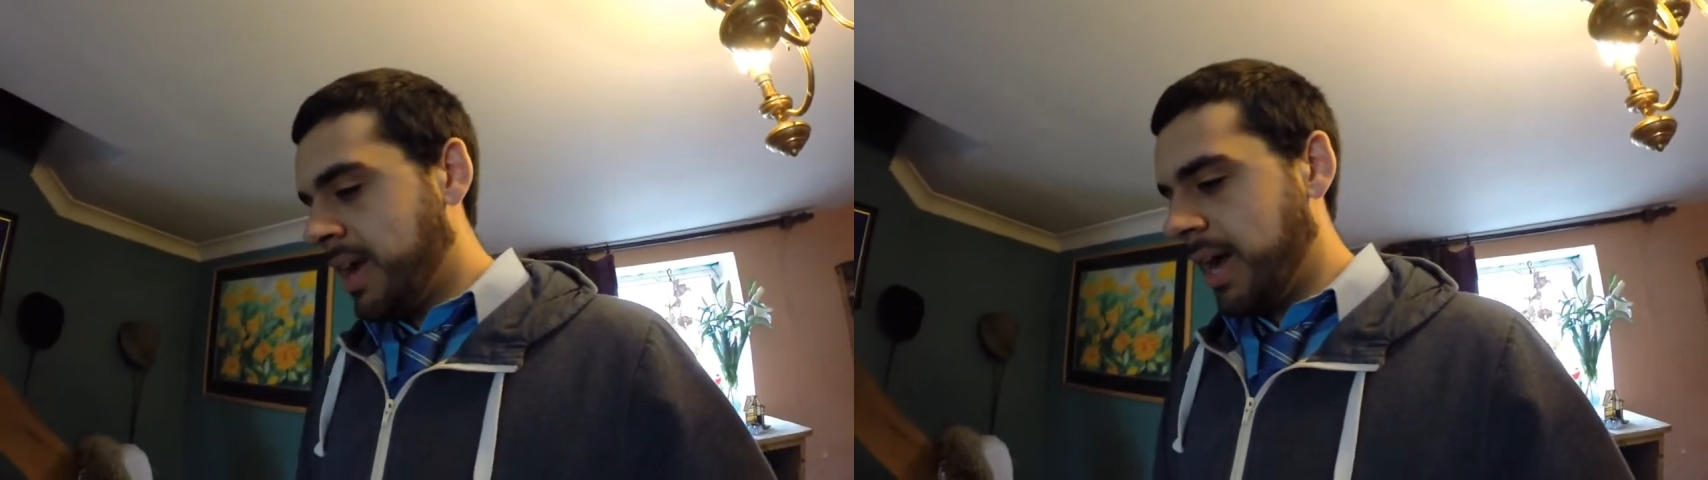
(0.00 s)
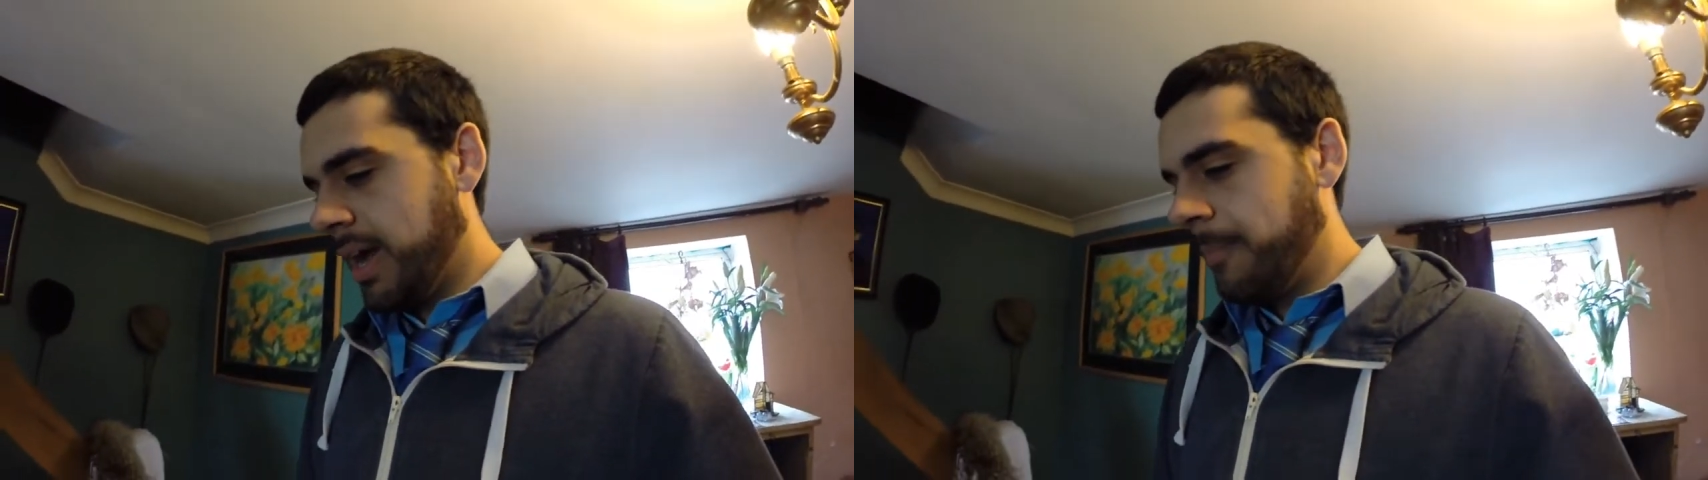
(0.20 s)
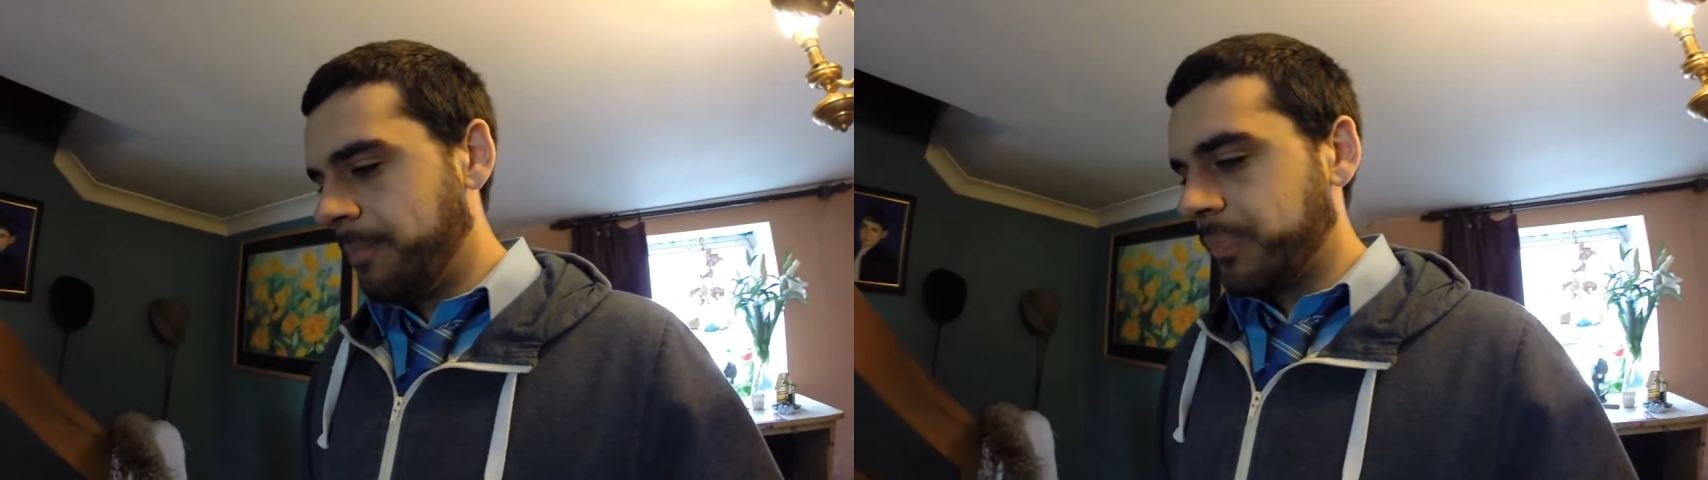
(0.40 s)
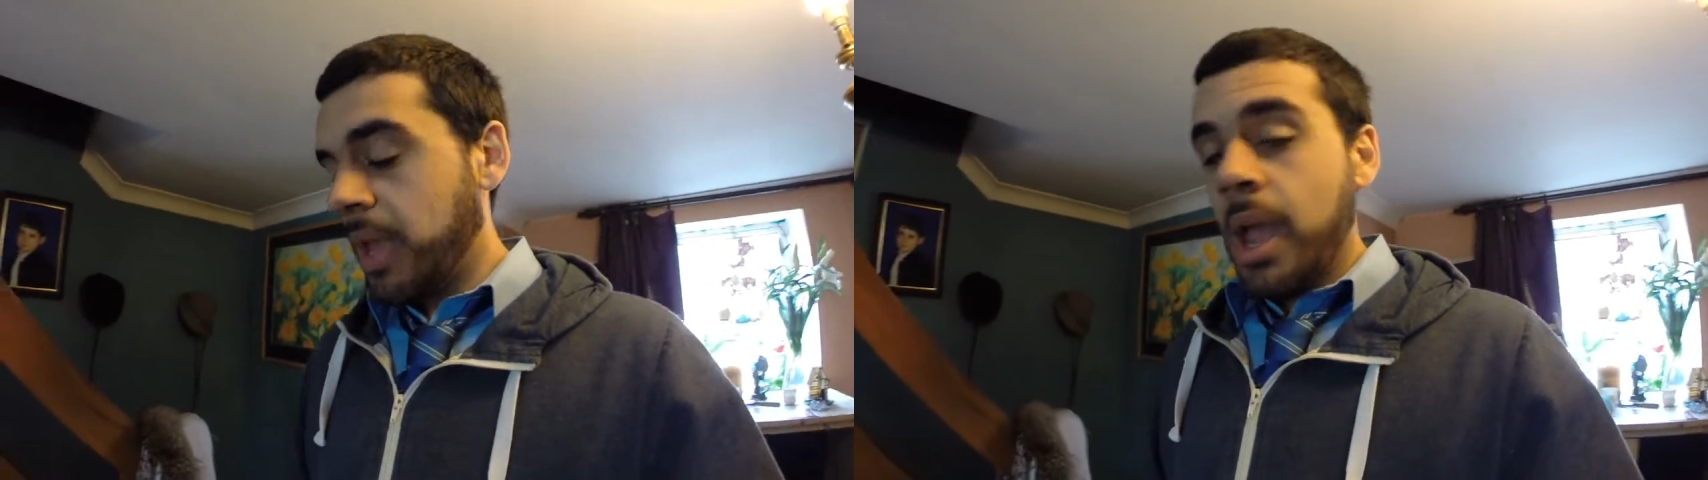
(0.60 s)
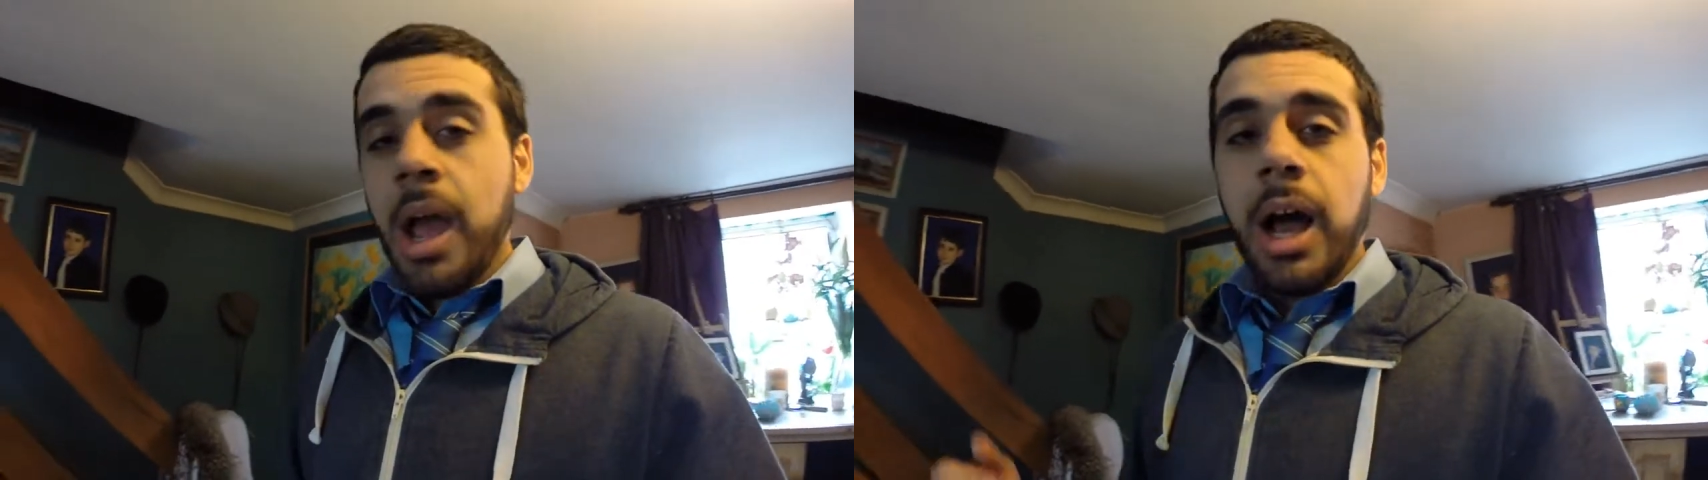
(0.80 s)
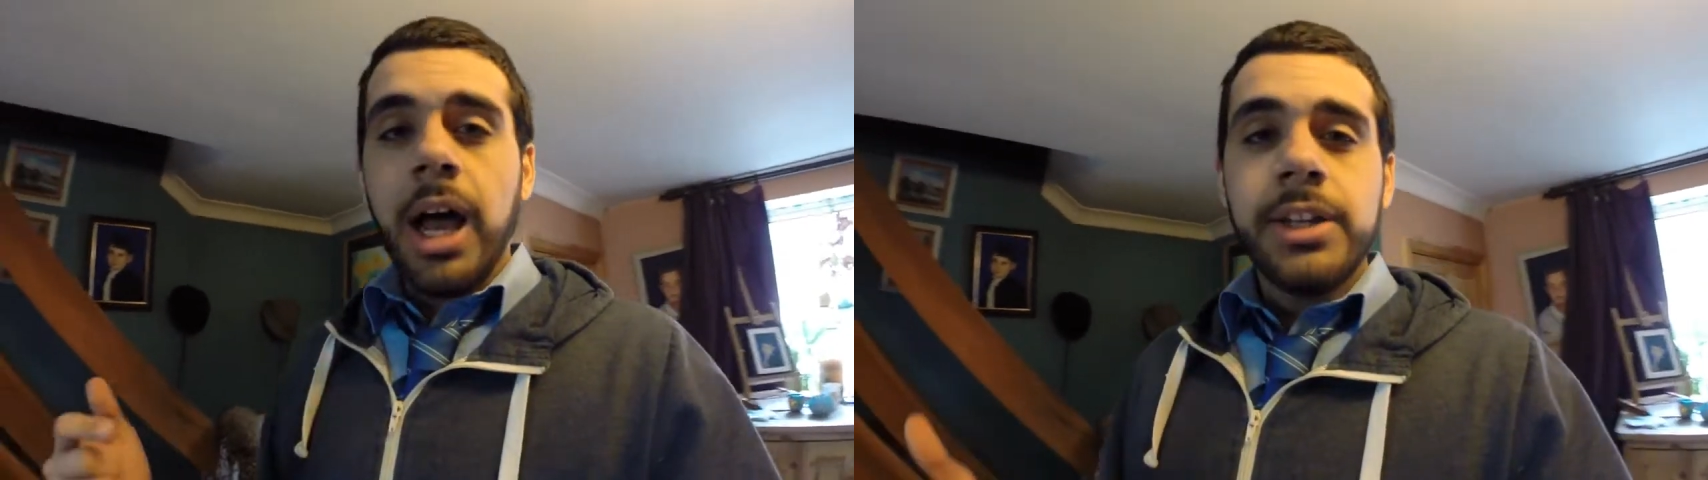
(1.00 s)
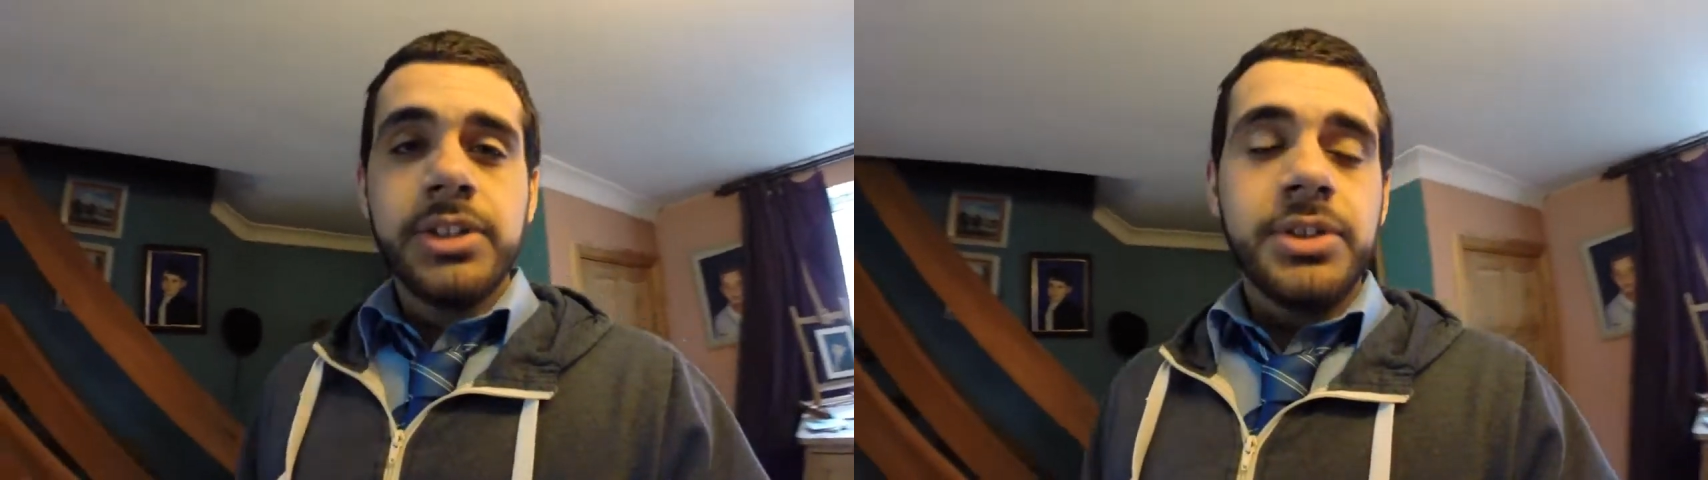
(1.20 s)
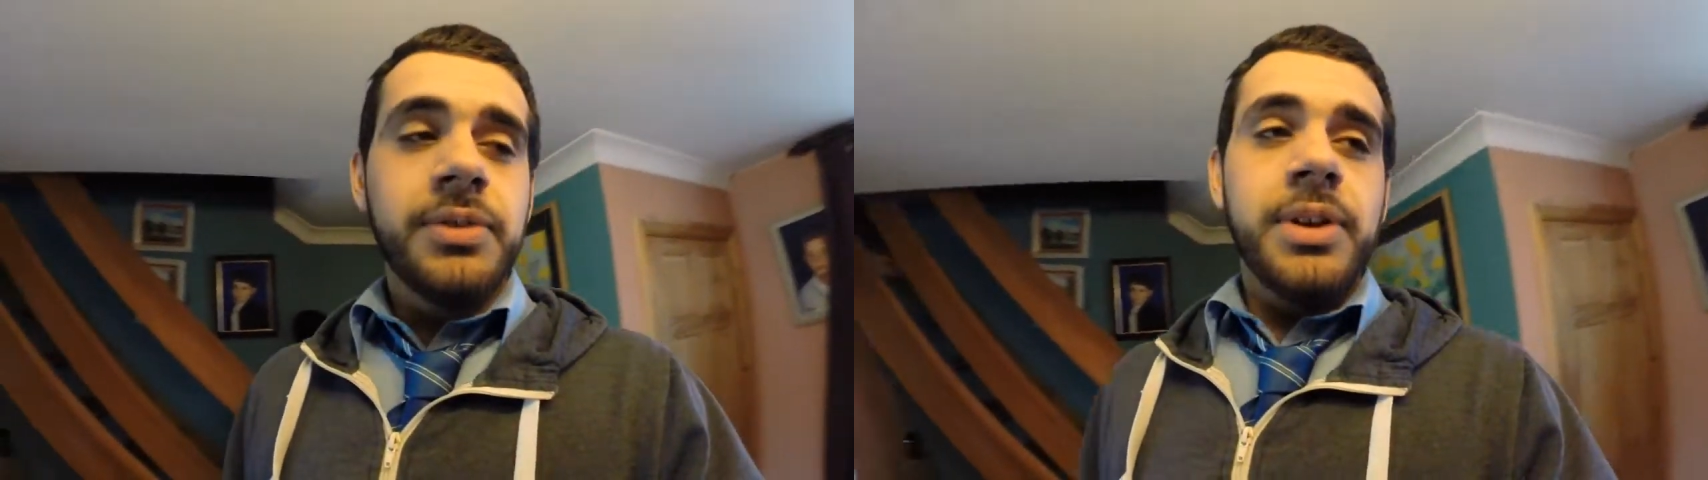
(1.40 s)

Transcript: Um, I just